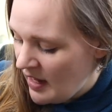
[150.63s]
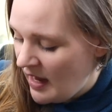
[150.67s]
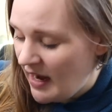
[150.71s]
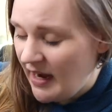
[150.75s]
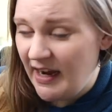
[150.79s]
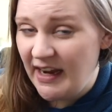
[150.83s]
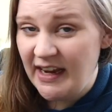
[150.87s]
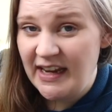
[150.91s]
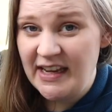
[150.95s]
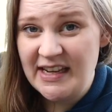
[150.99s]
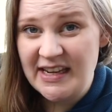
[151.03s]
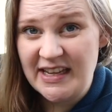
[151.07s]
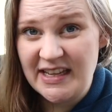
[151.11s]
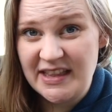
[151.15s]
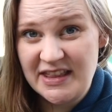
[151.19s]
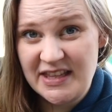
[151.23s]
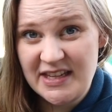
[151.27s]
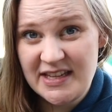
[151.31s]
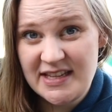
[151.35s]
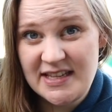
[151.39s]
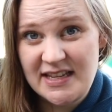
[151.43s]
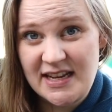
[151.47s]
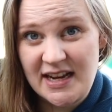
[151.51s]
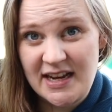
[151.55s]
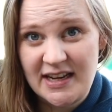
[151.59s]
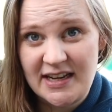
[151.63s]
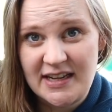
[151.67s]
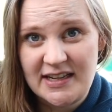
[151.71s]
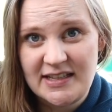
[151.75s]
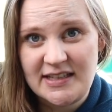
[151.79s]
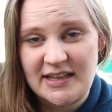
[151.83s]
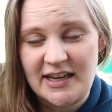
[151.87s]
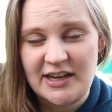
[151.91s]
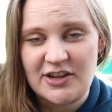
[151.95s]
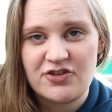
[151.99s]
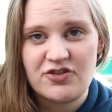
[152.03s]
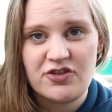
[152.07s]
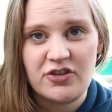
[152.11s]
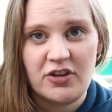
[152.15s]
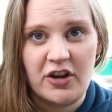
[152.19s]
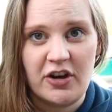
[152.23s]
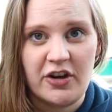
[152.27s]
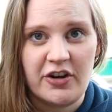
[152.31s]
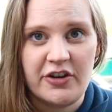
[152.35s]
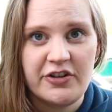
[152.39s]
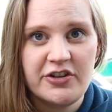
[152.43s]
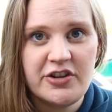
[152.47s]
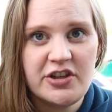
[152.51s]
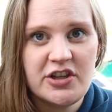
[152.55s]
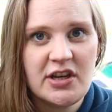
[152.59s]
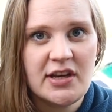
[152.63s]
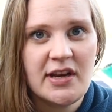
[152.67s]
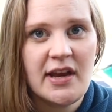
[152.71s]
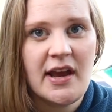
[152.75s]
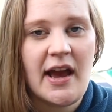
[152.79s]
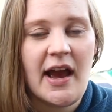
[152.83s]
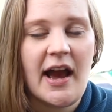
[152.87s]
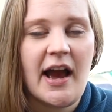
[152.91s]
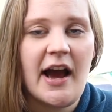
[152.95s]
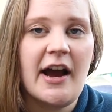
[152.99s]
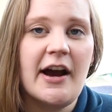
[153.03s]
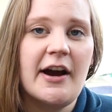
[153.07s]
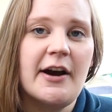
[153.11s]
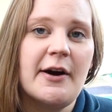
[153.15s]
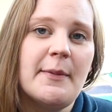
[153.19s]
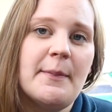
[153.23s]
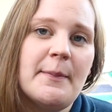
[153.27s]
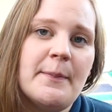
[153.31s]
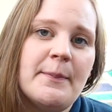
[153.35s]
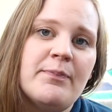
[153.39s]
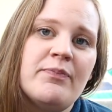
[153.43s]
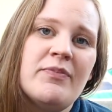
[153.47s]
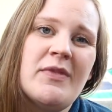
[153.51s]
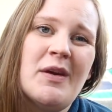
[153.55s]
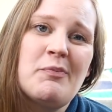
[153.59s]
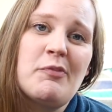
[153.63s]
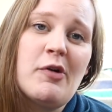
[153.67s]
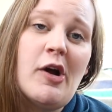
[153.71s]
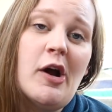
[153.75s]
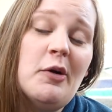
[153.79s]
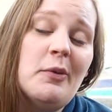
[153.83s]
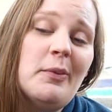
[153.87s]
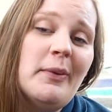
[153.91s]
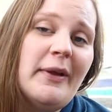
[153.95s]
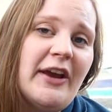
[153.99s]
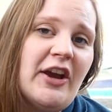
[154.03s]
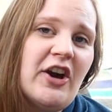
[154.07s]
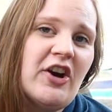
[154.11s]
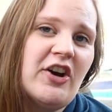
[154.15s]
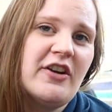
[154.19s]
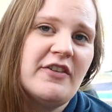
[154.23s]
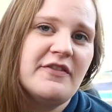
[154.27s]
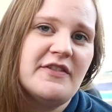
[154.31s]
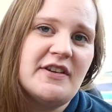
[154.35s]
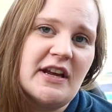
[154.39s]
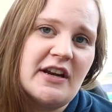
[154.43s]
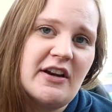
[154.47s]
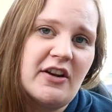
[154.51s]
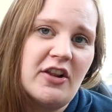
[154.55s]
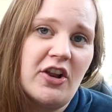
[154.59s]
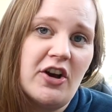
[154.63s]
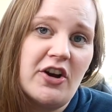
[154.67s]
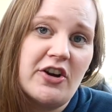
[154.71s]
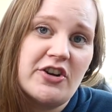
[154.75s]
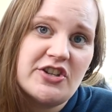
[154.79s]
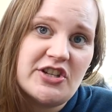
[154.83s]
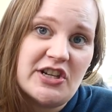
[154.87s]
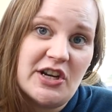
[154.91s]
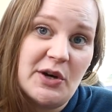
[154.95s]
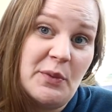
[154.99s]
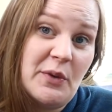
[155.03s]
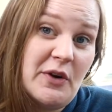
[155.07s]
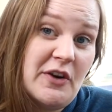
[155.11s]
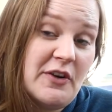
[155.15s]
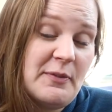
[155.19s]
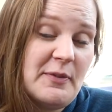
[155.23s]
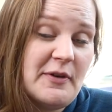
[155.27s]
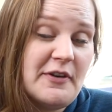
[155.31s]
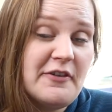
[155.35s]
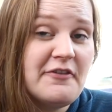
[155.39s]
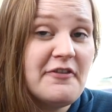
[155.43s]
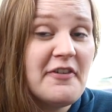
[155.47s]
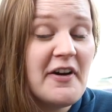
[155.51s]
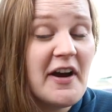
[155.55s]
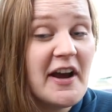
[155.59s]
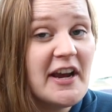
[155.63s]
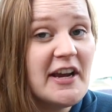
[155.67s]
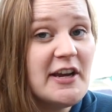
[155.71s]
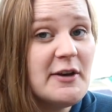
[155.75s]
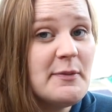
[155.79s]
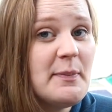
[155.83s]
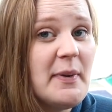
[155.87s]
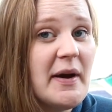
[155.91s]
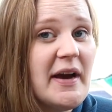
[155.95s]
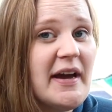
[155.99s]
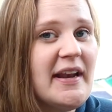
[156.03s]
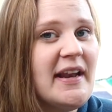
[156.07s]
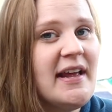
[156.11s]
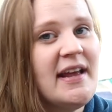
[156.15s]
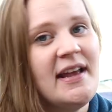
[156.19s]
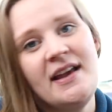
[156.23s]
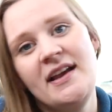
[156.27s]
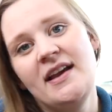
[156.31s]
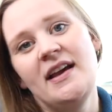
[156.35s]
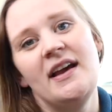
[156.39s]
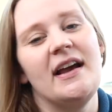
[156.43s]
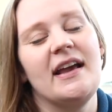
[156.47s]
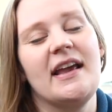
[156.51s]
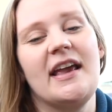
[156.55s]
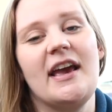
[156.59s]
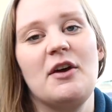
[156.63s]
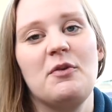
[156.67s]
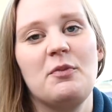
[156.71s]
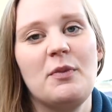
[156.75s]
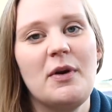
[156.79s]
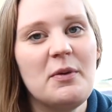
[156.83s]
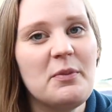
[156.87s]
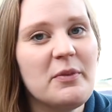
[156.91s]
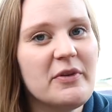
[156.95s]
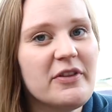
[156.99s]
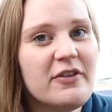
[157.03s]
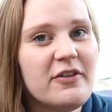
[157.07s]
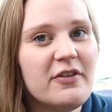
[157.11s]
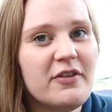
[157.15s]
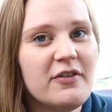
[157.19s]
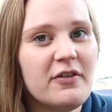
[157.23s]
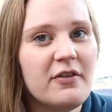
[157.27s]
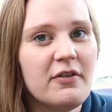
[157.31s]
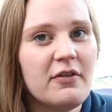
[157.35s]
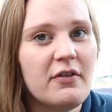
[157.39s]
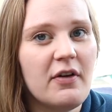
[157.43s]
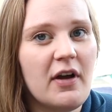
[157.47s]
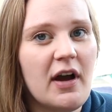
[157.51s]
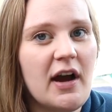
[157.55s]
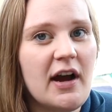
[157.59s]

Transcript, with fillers: I knit the size extra large, probably could have done a large and it would have been fine, but again went with the